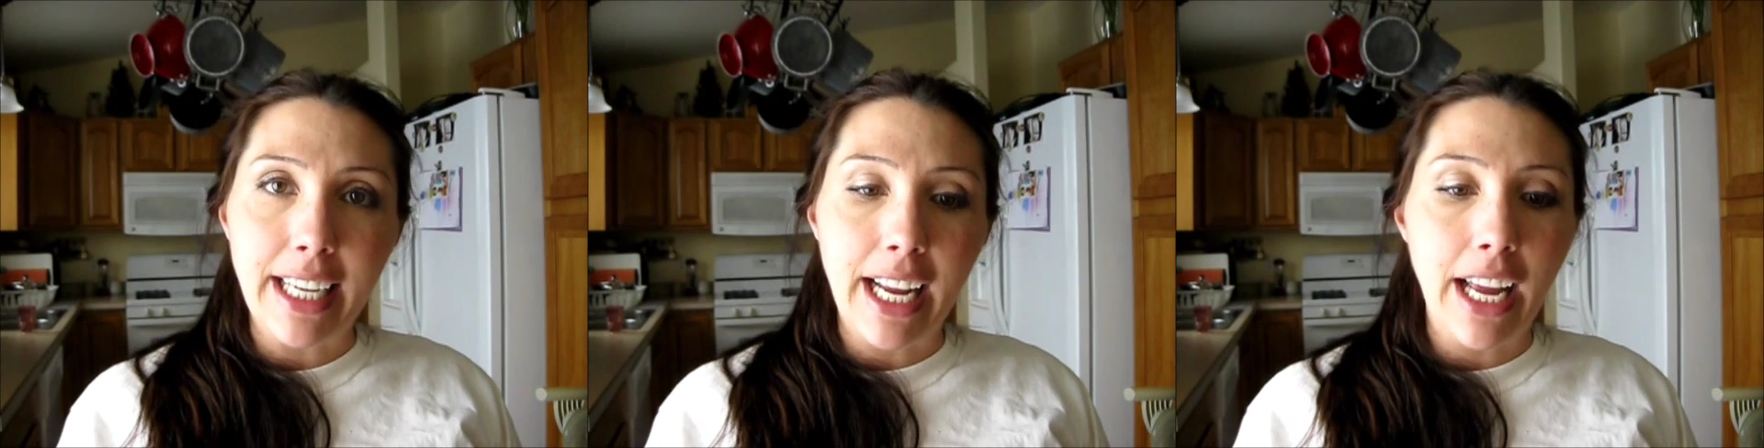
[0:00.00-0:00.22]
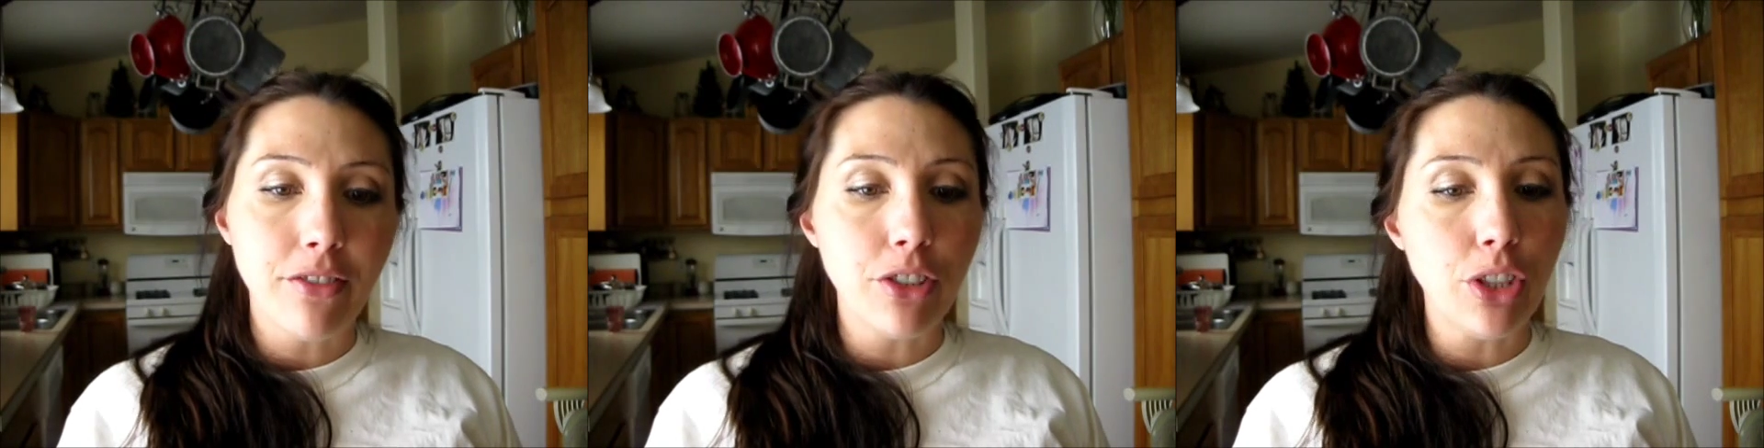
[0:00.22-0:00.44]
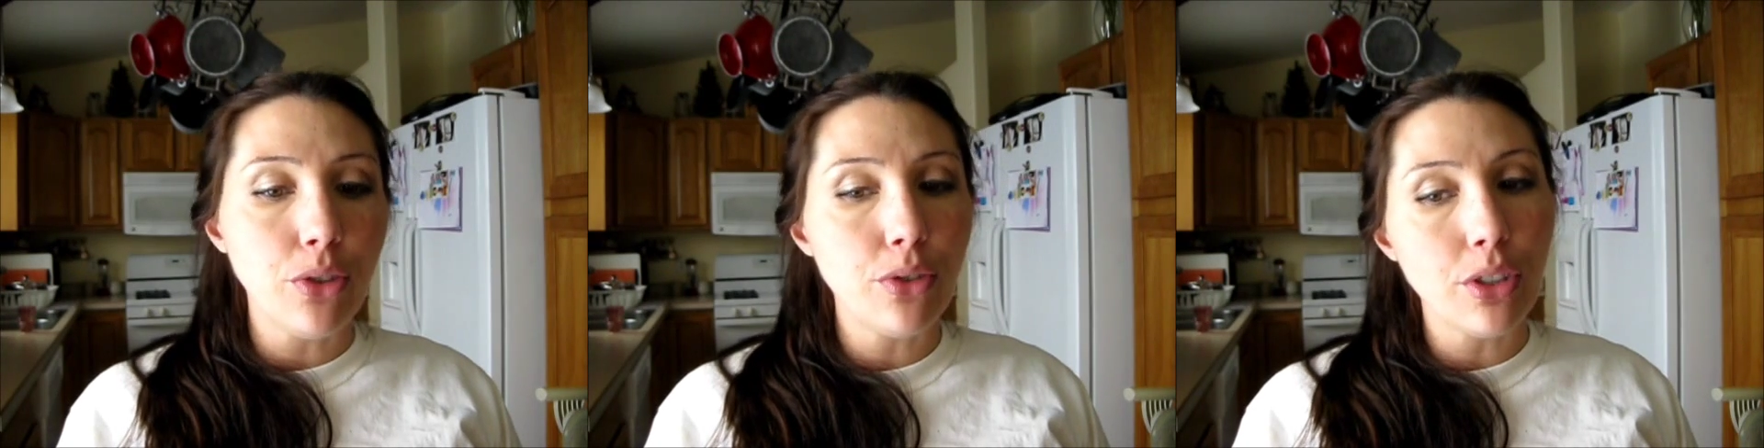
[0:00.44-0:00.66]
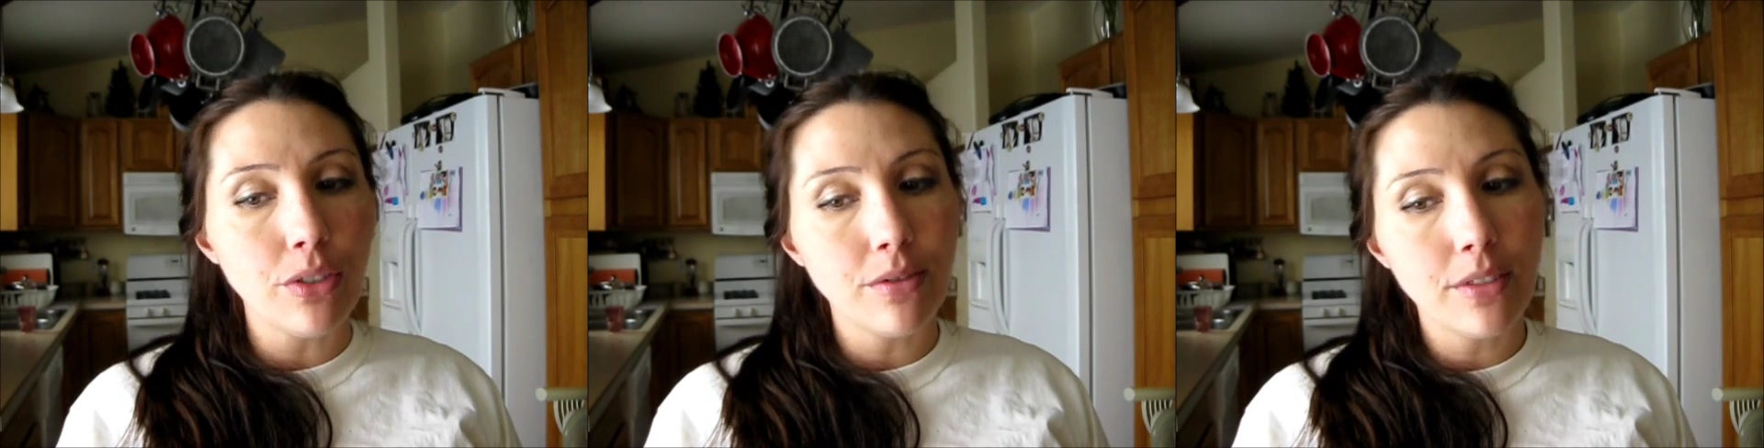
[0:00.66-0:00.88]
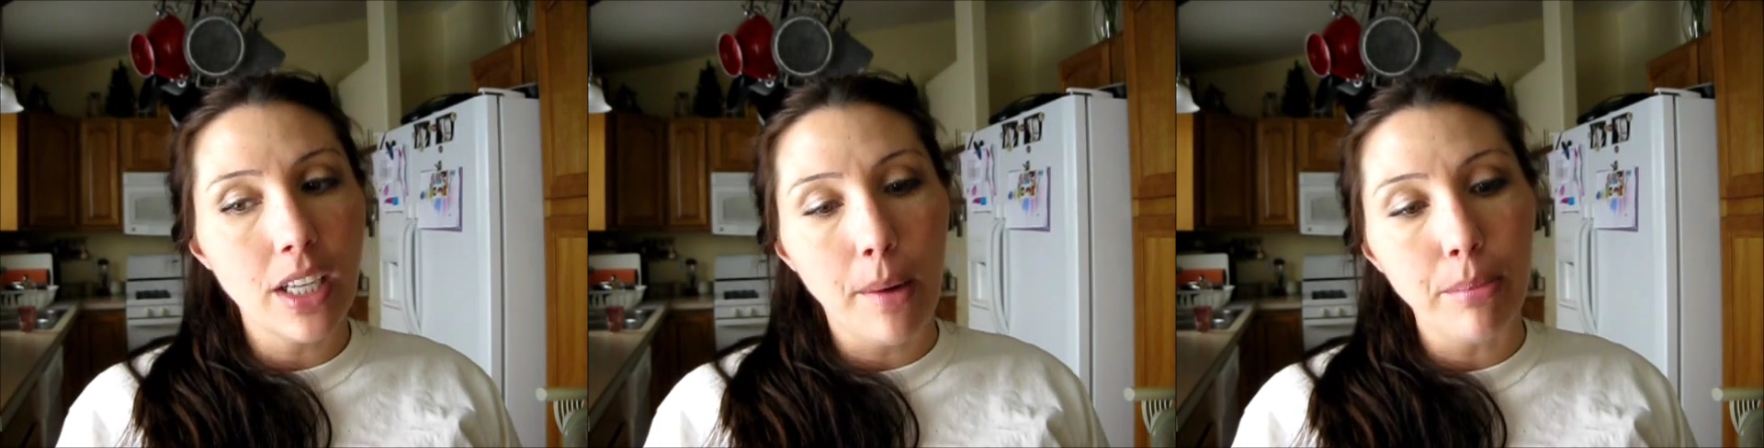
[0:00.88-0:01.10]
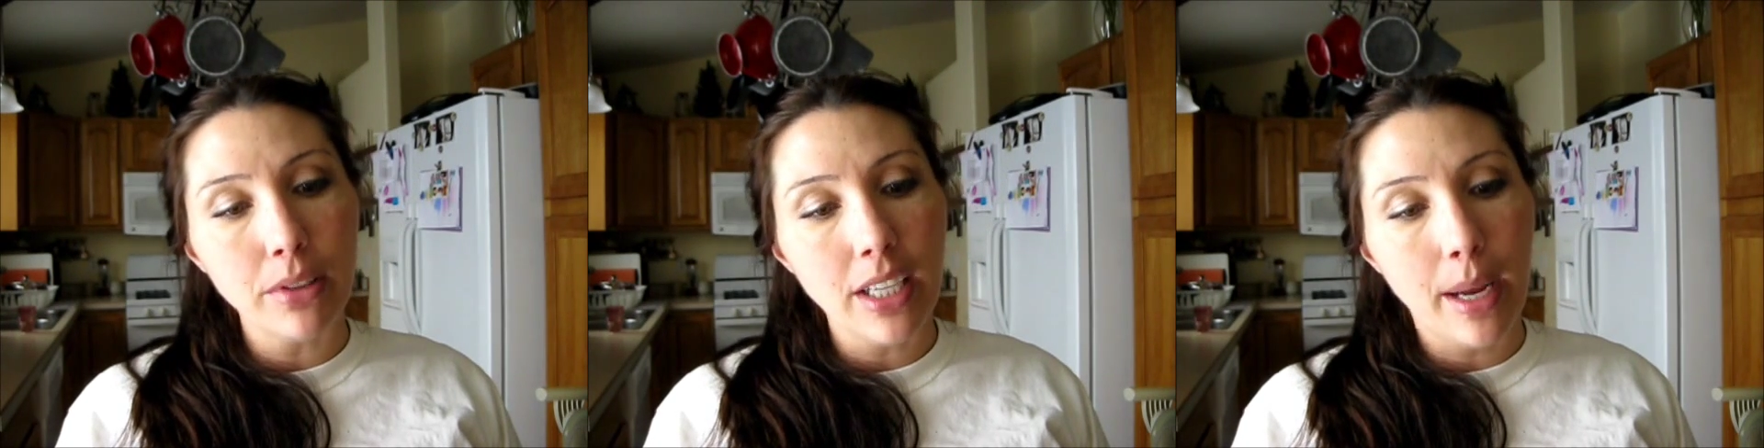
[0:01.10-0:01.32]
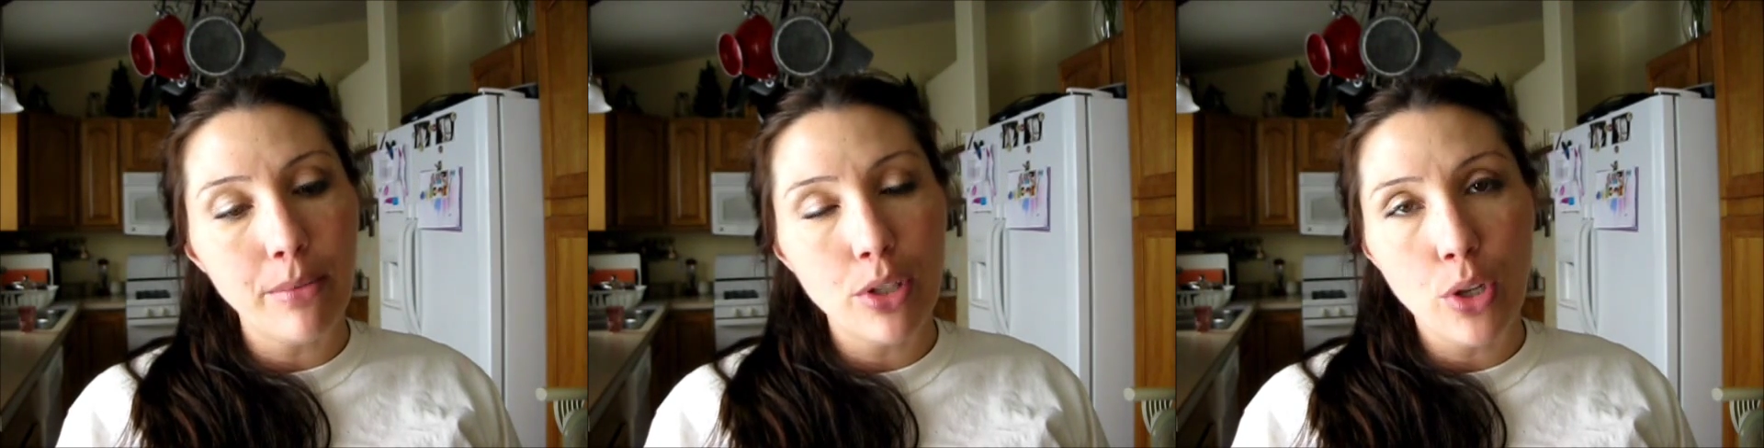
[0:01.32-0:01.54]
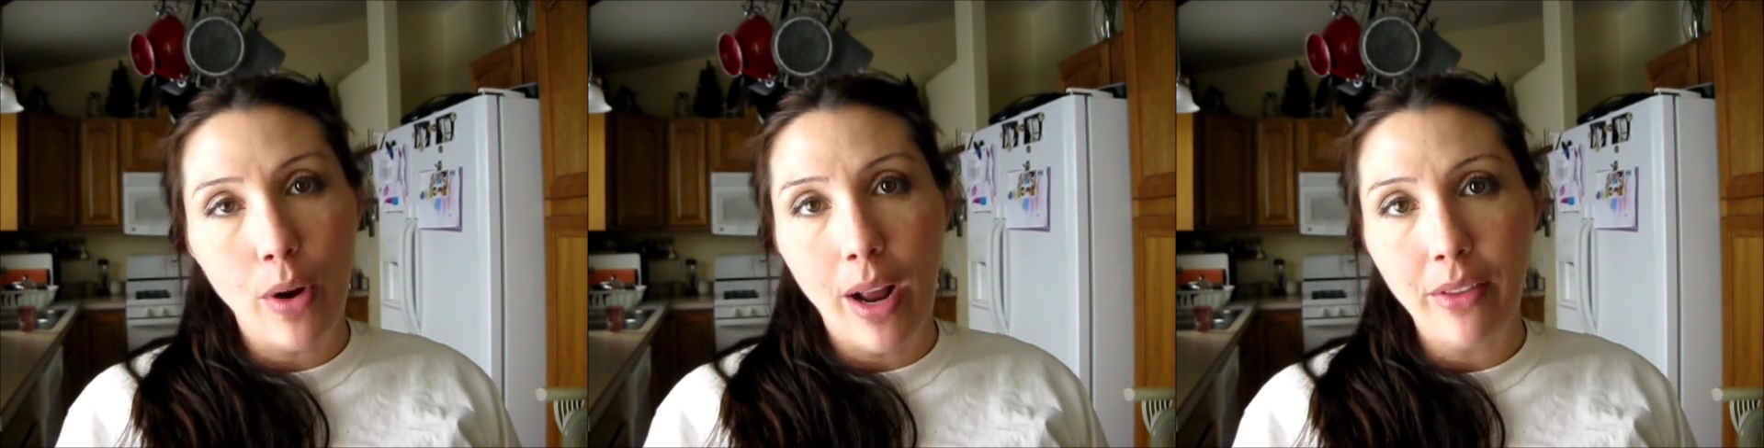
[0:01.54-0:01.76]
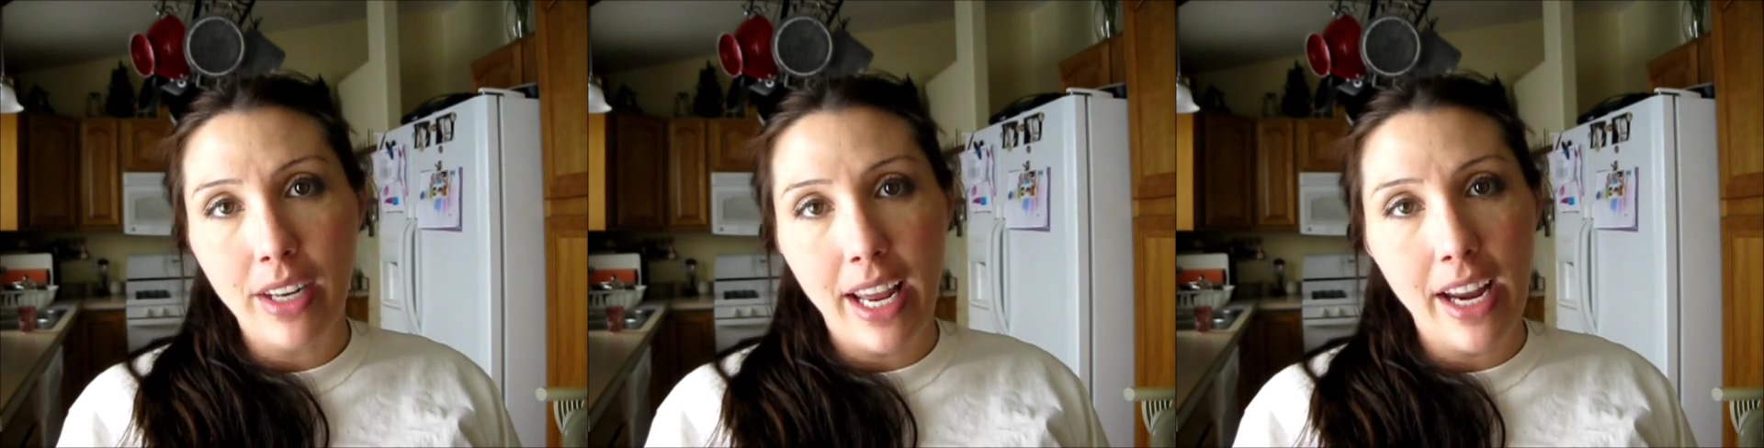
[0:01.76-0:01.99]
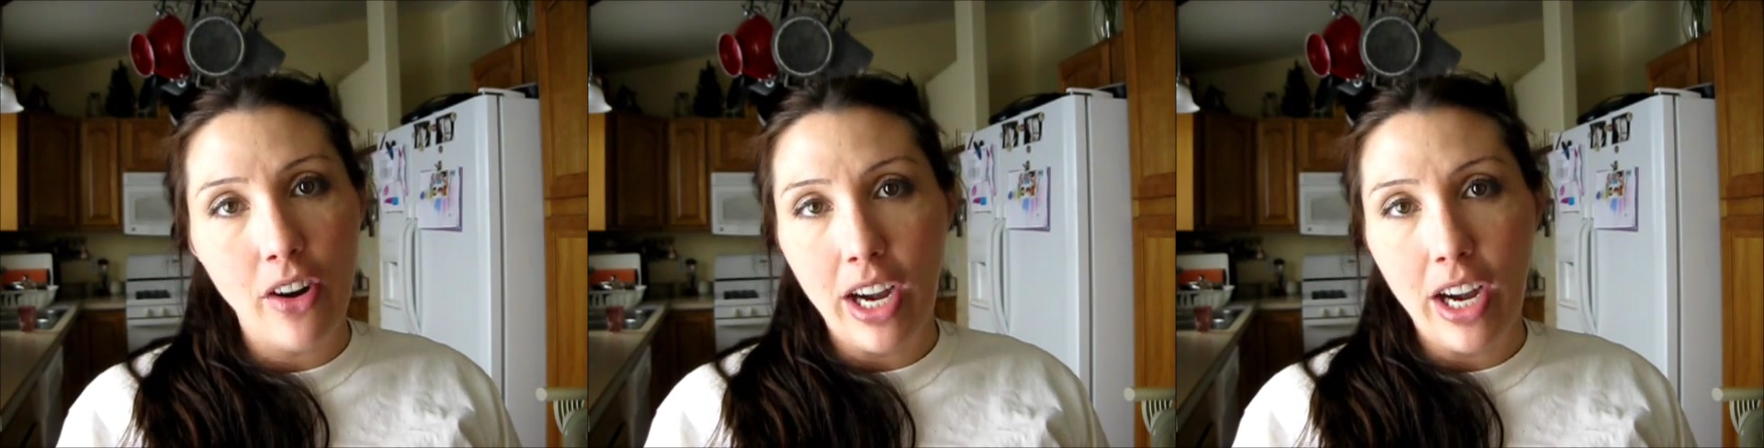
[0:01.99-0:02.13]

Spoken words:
I have to use it a couple times throughout the day